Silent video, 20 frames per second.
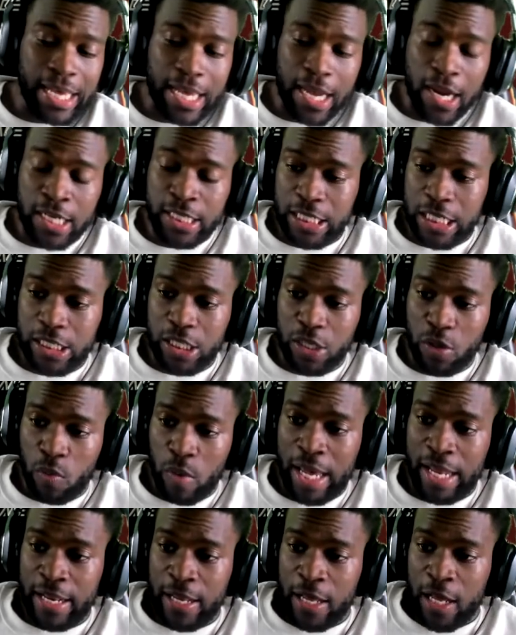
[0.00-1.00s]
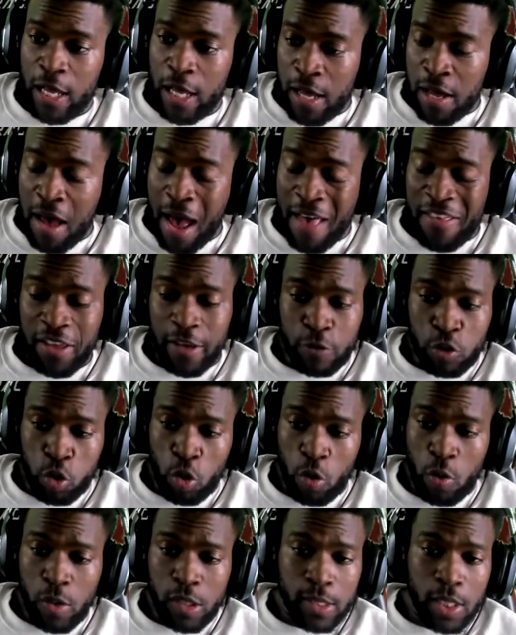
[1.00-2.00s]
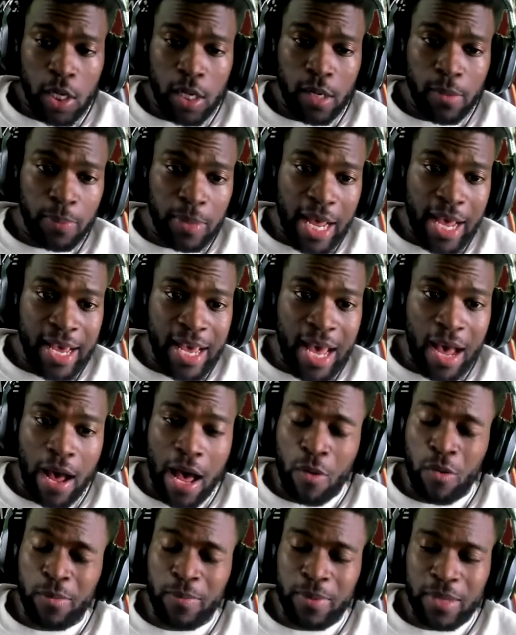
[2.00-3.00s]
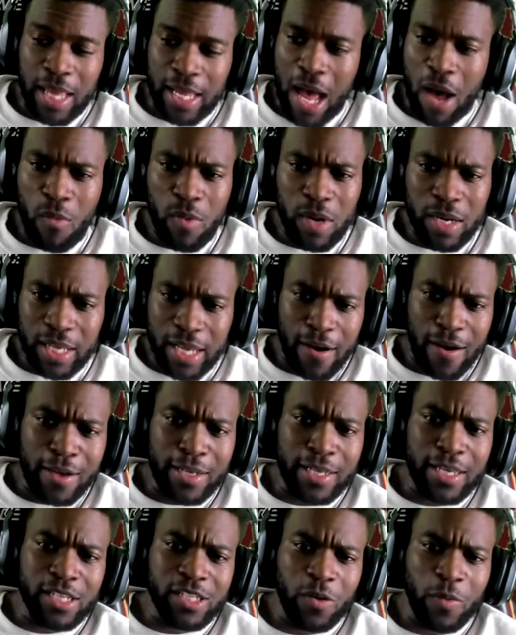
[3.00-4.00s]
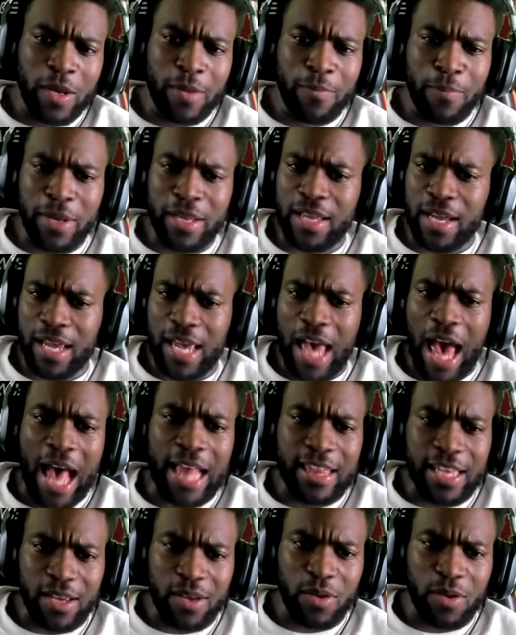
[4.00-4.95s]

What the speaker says: guarantee us a win. I think if Tua was going to play, I would be like, I wouldn't guarantee us a win. But, like, I think